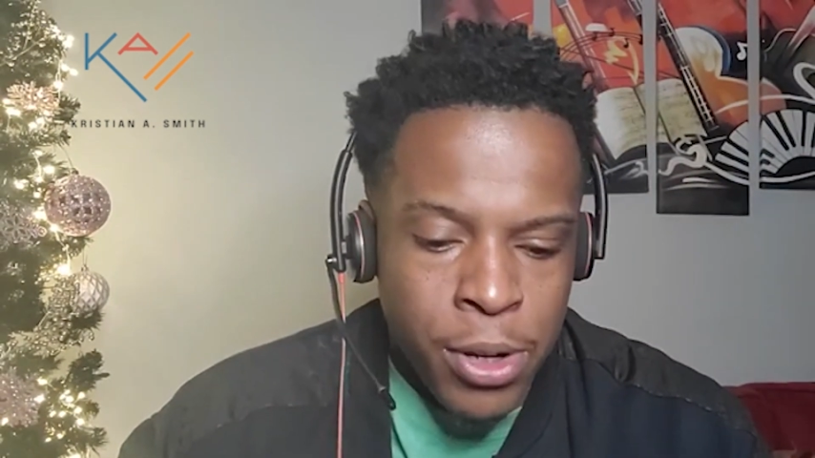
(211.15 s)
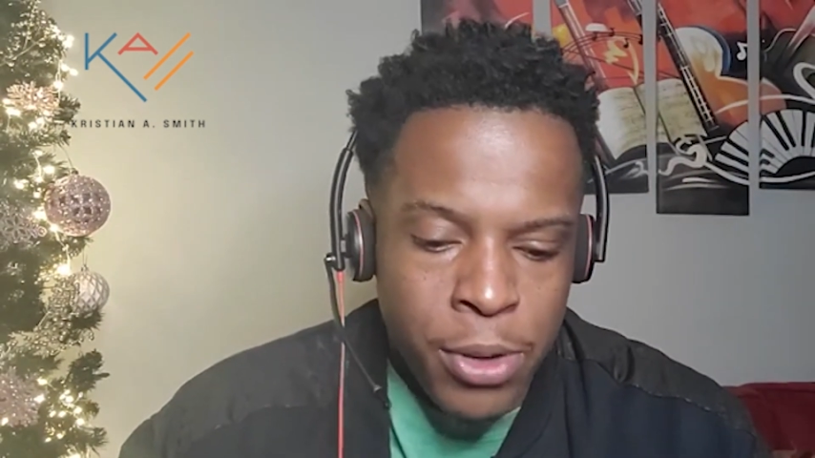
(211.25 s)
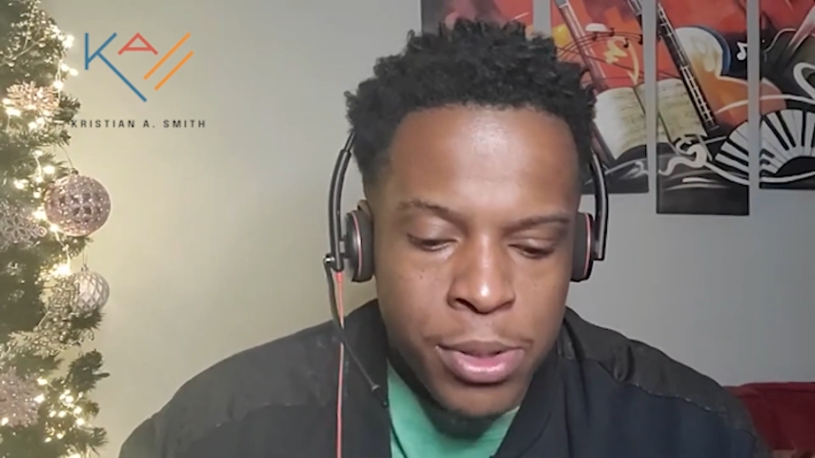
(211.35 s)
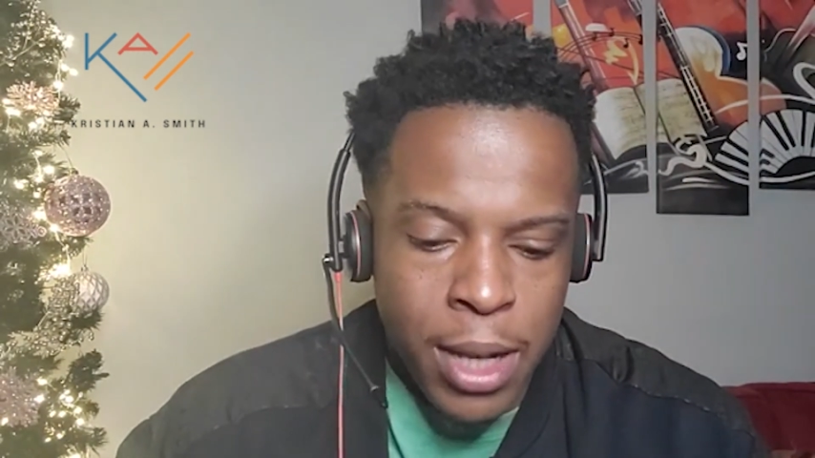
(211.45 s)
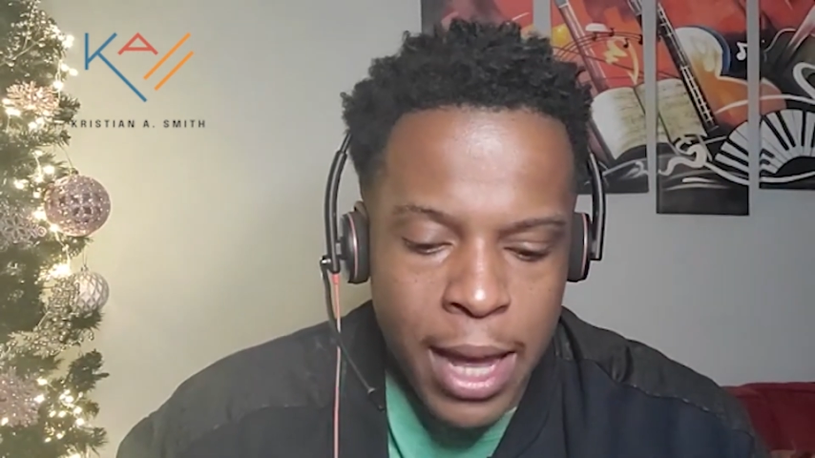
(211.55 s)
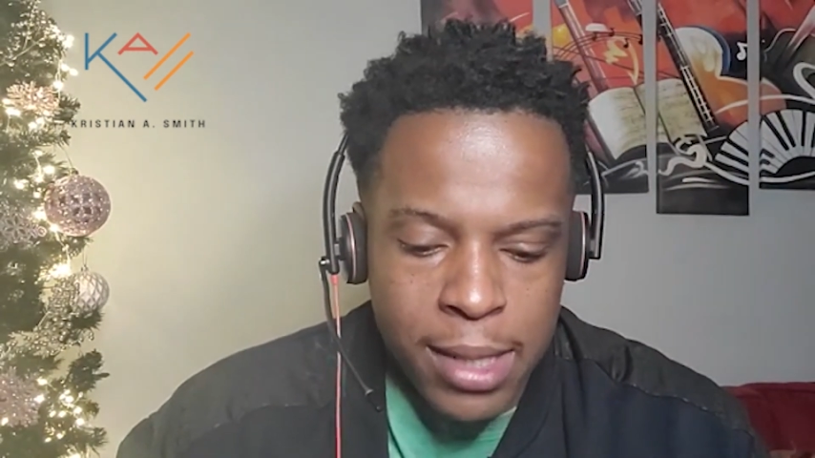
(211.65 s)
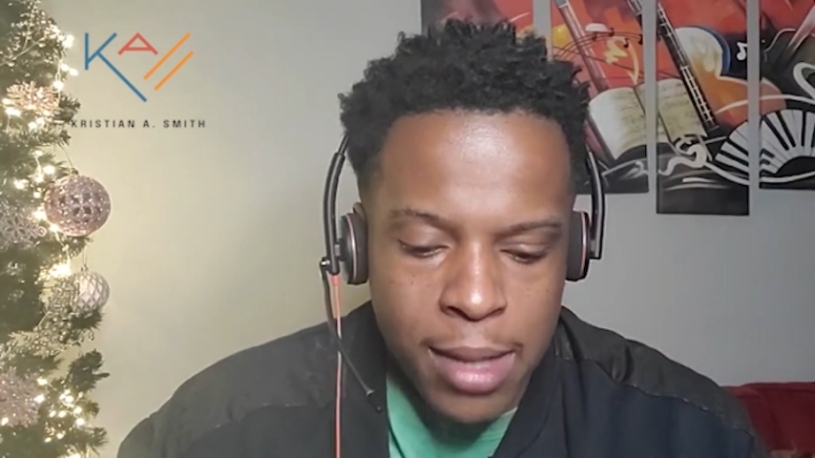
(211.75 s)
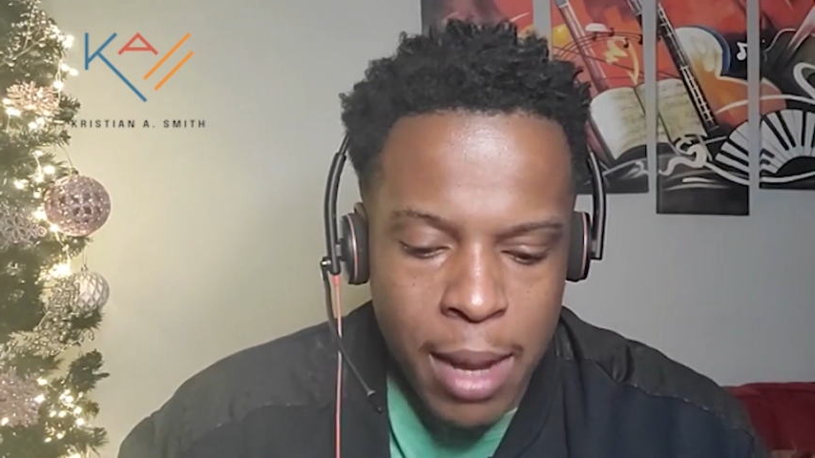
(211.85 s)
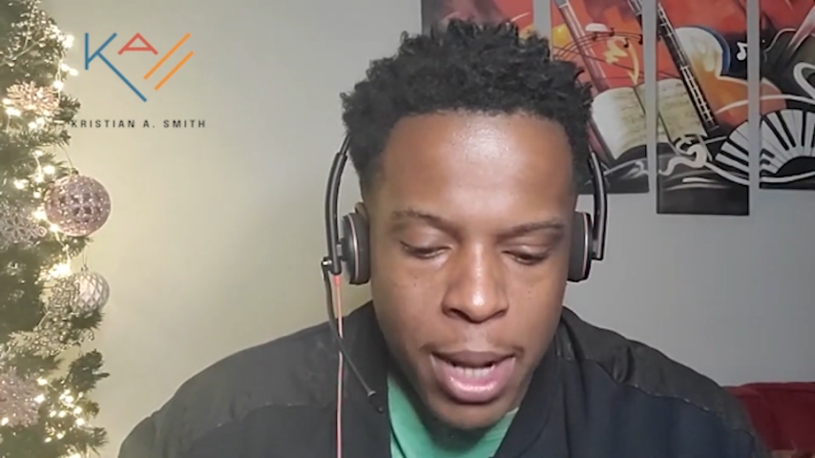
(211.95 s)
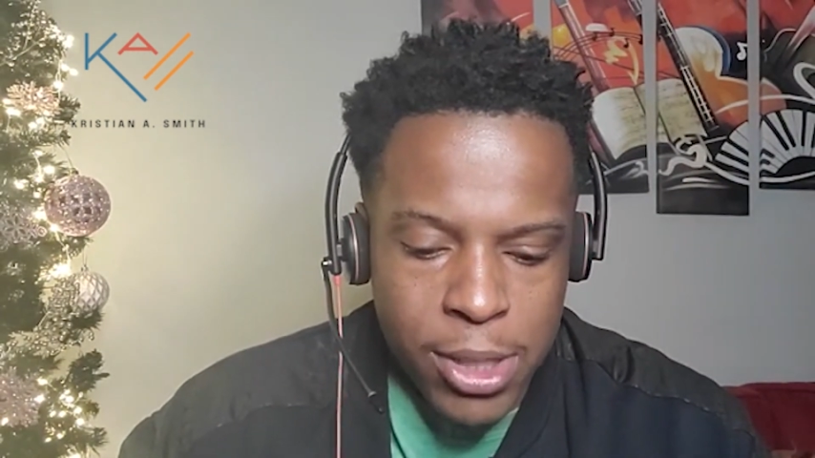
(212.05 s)
It was the last
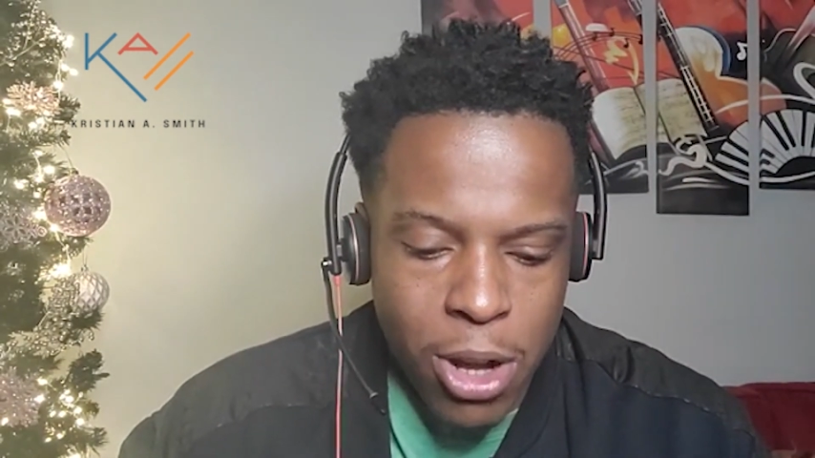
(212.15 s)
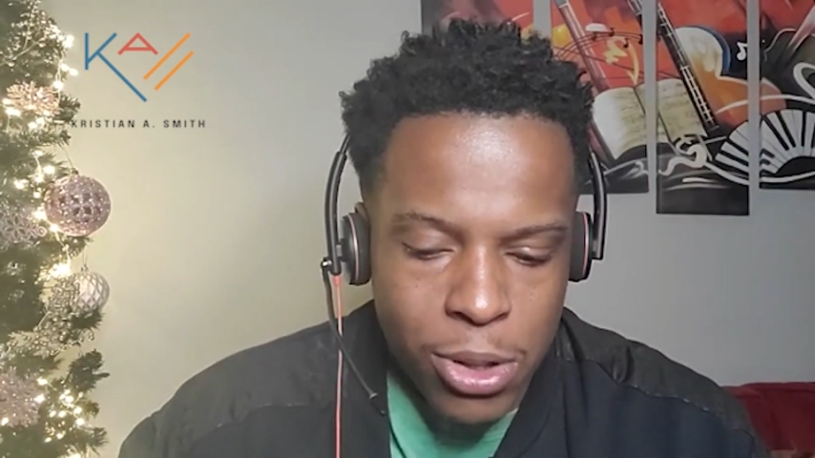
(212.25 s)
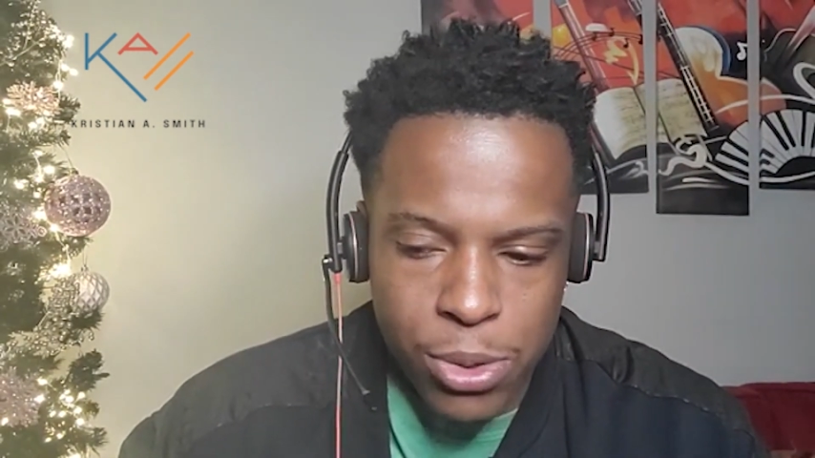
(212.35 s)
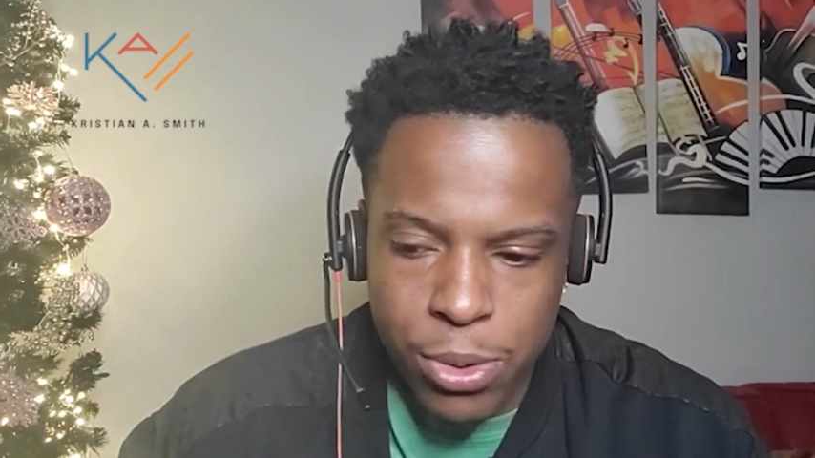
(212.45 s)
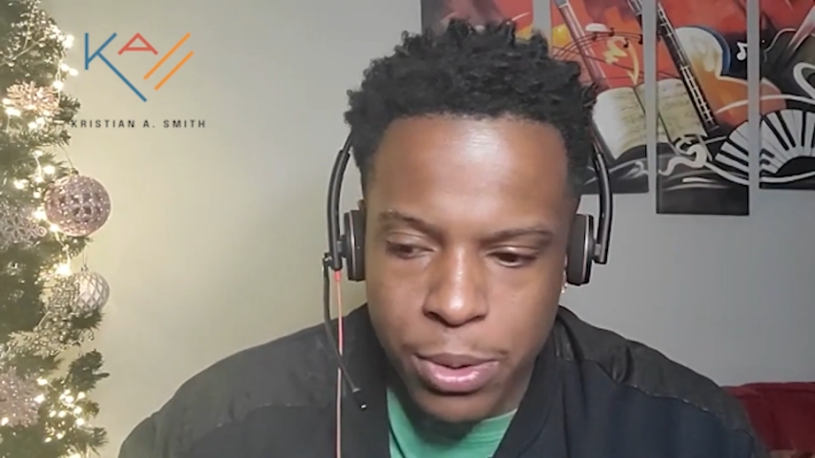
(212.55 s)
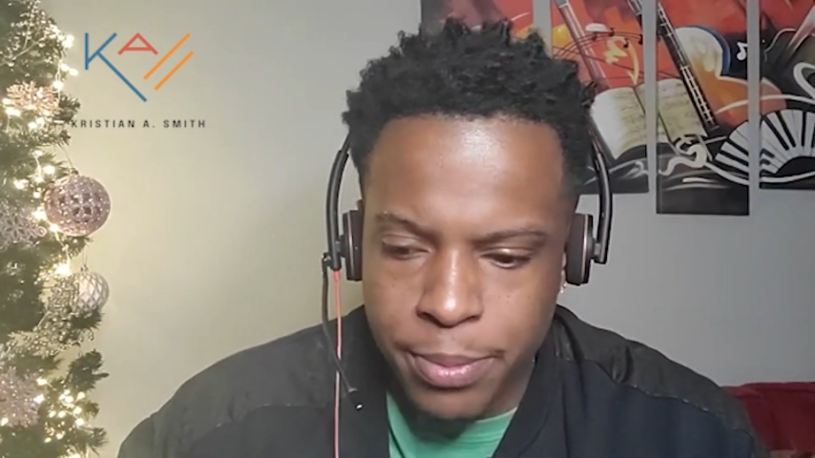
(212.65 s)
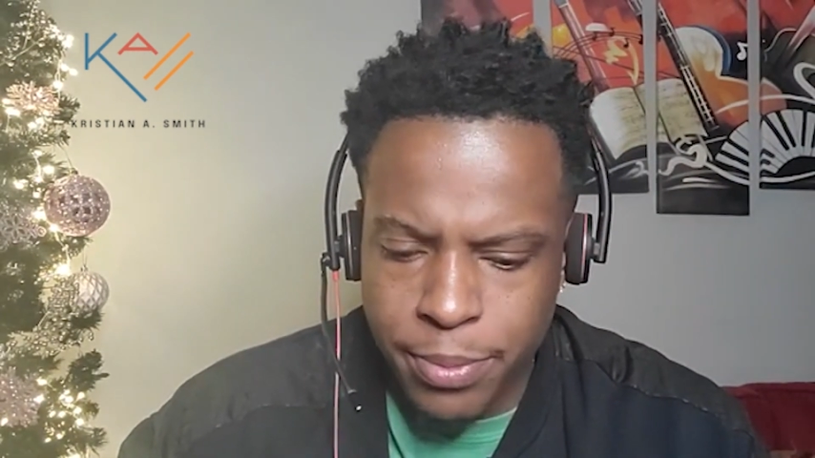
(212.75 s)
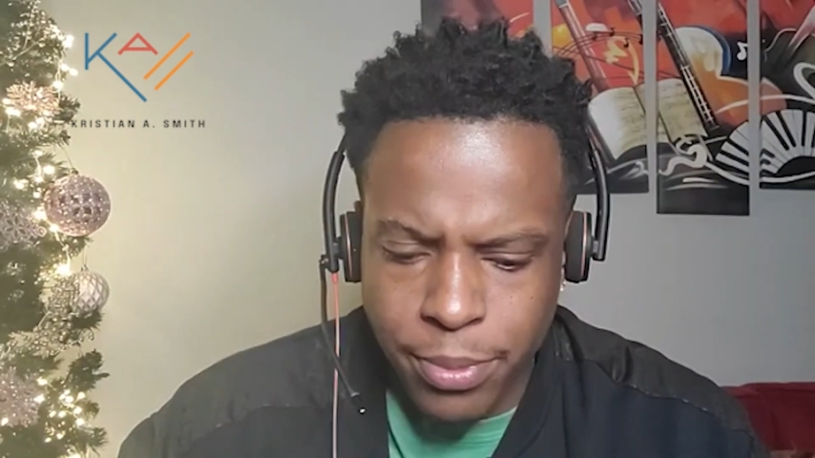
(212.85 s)
time I talked to him.